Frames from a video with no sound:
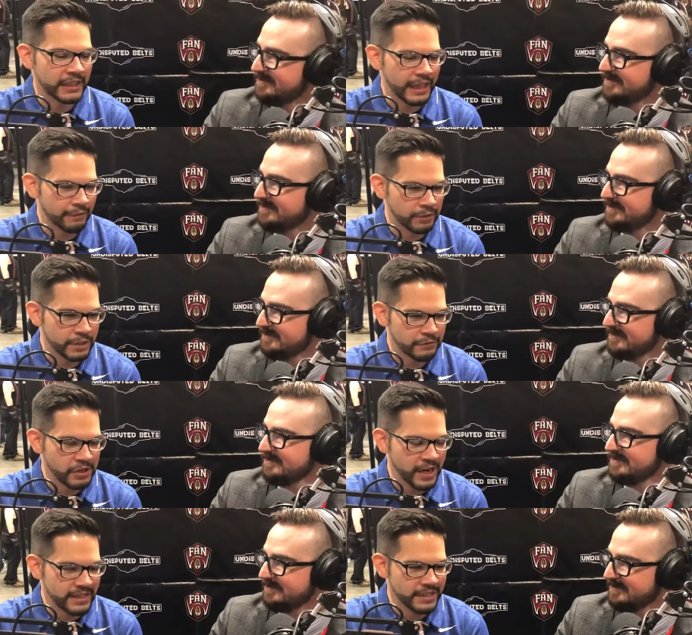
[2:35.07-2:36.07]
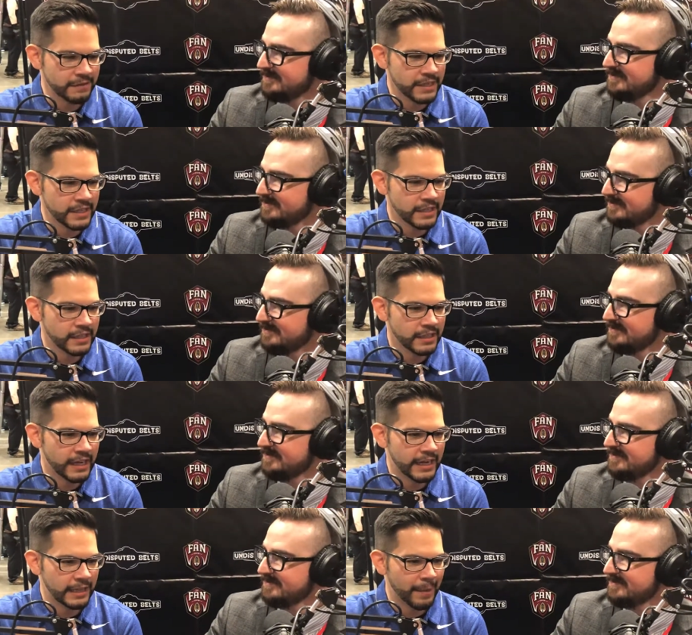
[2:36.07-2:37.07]
Speaker 1: the level of creativity,
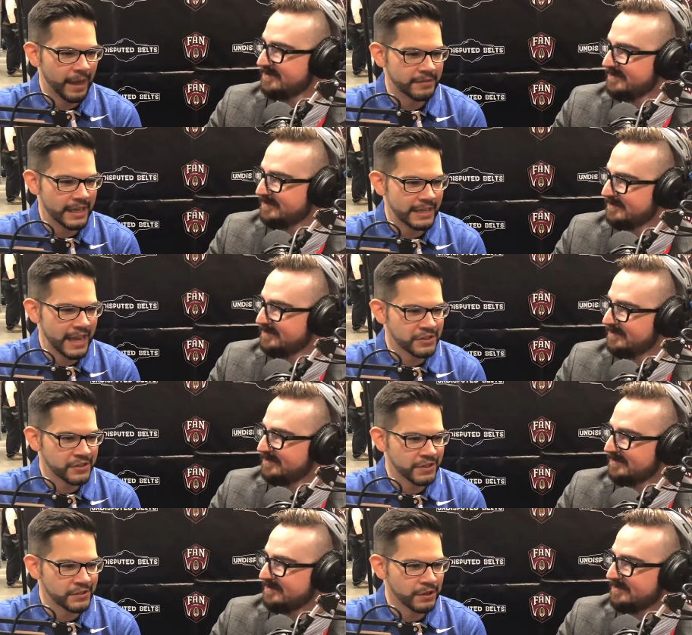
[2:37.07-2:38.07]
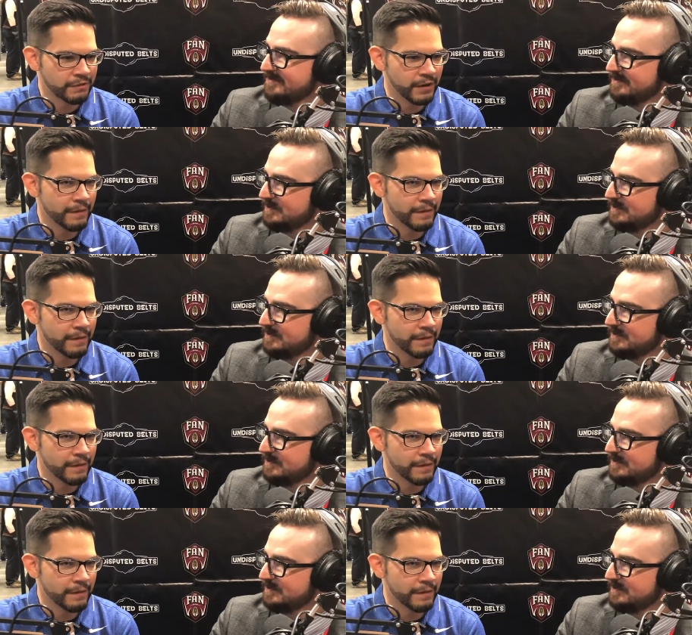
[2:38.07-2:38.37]
and the amount of dedication that took for